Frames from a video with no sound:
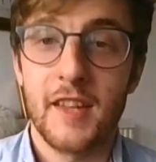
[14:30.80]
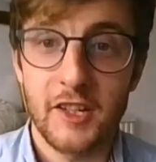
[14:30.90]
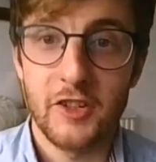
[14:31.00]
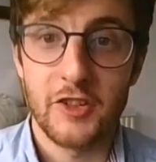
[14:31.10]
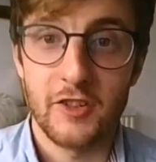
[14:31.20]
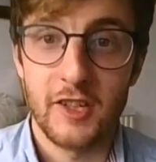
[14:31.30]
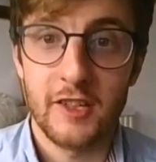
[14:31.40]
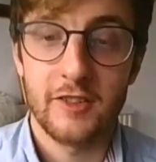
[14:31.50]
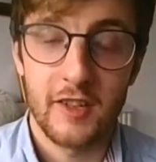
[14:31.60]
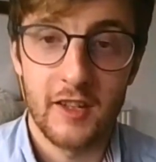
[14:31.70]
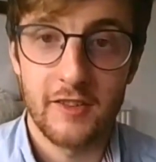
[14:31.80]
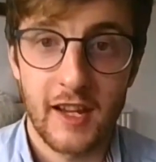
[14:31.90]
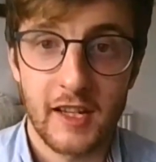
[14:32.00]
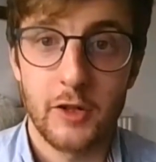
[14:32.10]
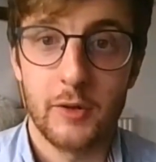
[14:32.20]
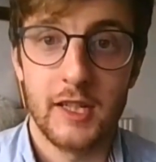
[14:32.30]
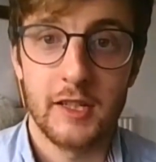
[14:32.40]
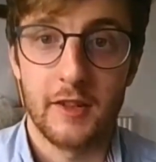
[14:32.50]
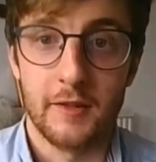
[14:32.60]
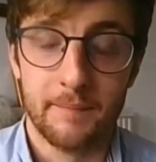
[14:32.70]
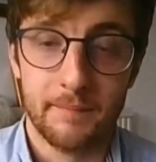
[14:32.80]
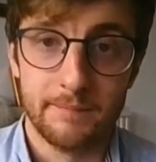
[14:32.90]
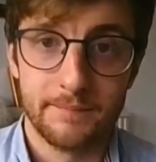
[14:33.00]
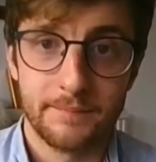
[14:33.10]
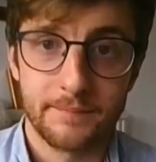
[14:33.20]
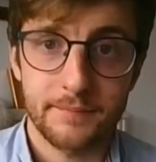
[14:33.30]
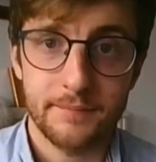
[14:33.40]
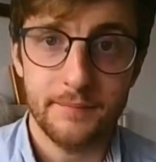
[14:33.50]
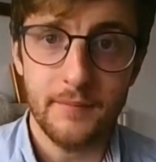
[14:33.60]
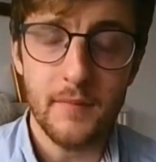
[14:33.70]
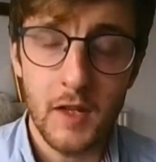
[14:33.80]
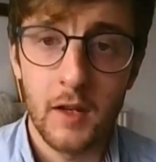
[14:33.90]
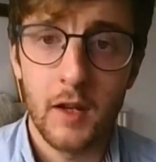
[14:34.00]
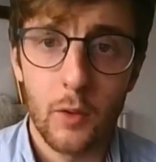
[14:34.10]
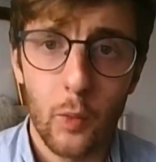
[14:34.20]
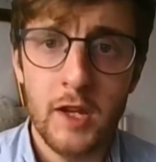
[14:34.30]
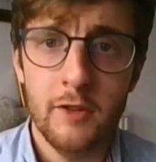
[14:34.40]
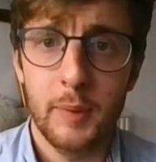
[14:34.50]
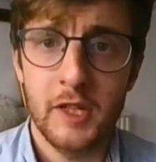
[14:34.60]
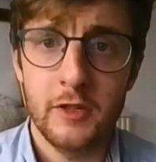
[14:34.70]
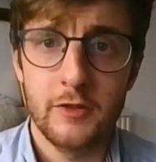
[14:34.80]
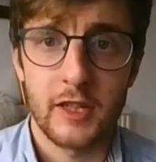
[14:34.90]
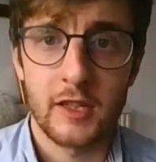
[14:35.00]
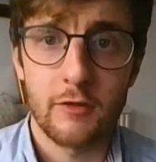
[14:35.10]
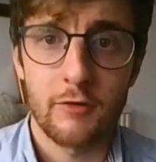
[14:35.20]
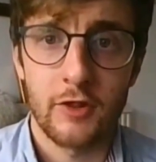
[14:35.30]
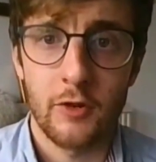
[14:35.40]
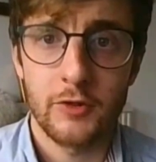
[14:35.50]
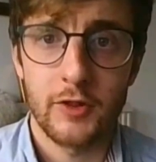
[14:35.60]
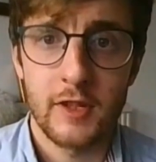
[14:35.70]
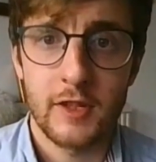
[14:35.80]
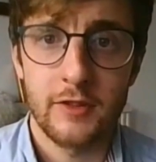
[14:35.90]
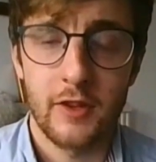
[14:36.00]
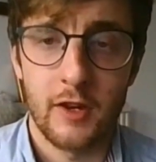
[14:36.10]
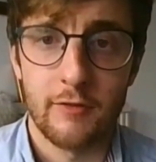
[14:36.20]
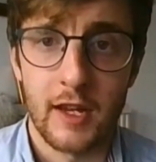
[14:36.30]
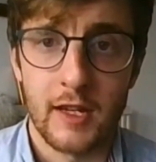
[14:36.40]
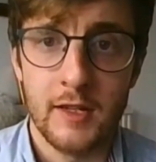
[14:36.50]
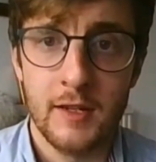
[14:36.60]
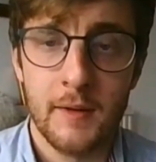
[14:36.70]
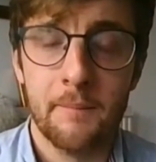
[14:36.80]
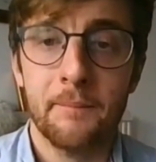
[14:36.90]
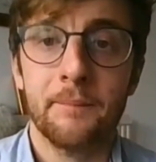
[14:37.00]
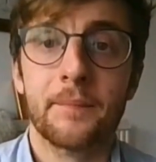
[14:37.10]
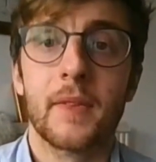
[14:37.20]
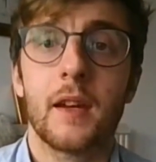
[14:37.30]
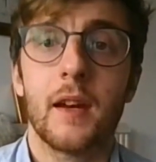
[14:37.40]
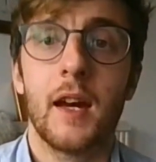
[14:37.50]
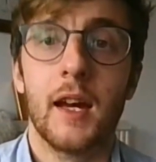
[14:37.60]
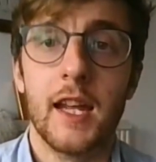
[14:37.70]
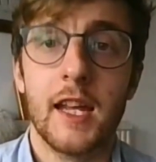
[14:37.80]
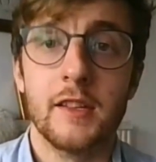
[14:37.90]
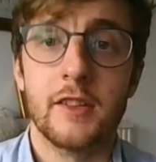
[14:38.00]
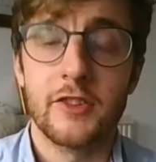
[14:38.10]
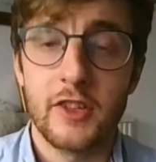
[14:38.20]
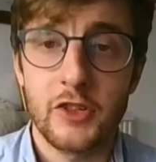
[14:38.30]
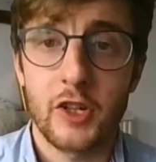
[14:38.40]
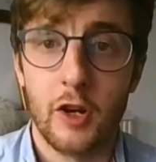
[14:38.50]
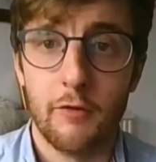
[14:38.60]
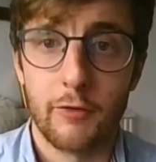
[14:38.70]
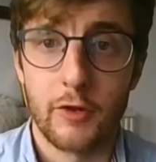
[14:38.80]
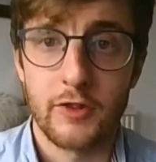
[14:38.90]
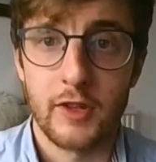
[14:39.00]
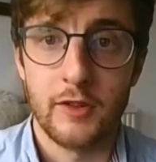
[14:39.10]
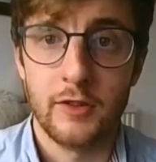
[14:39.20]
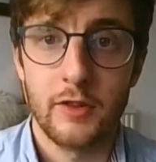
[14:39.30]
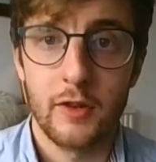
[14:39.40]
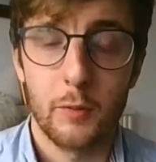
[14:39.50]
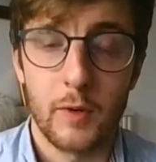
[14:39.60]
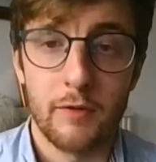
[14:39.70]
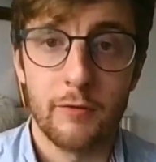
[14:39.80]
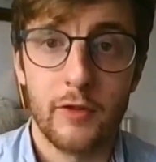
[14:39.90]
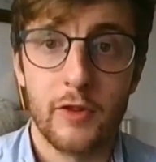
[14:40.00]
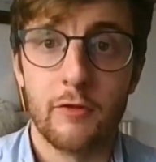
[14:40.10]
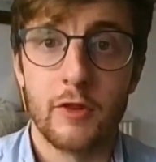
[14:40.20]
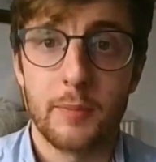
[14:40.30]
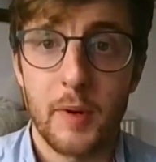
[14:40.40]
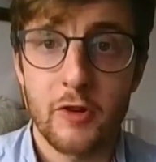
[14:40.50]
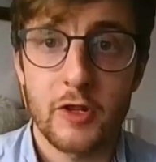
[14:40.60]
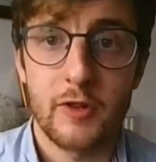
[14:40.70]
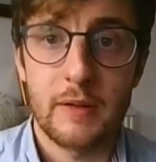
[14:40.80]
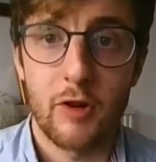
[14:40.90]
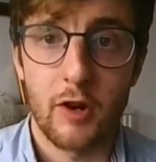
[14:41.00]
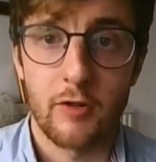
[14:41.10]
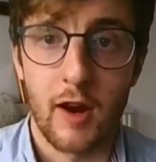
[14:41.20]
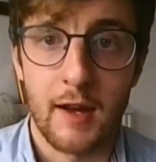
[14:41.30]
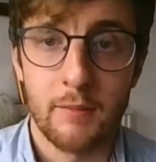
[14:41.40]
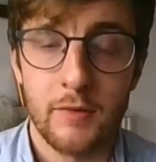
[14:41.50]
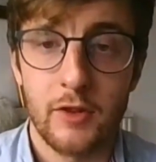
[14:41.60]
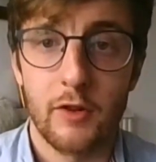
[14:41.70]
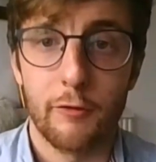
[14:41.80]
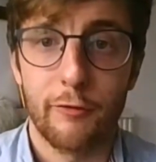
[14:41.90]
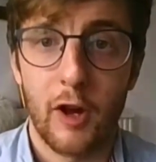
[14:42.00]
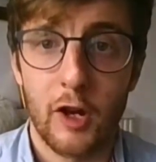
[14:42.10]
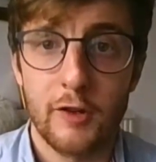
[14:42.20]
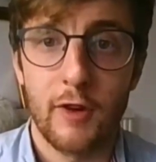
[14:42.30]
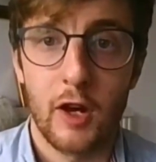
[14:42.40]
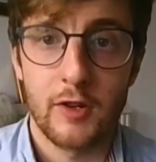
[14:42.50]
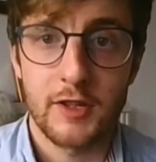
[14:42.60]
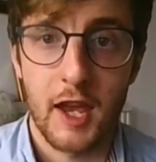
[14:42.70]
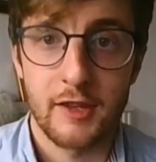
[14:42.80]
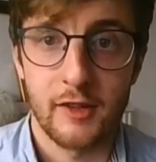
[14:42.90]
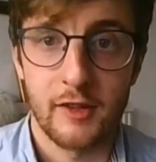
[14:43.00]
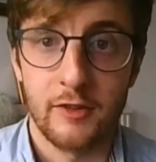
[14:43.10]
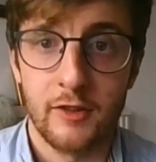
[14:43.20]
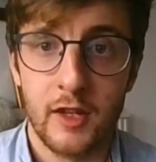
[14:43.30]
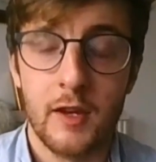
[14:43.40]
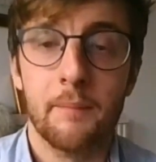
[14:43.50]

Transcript: Thank you, Julius, and thank you, Anita. We have been using the results of this survey in decision conferences with the respiratory programs of 5 ICSs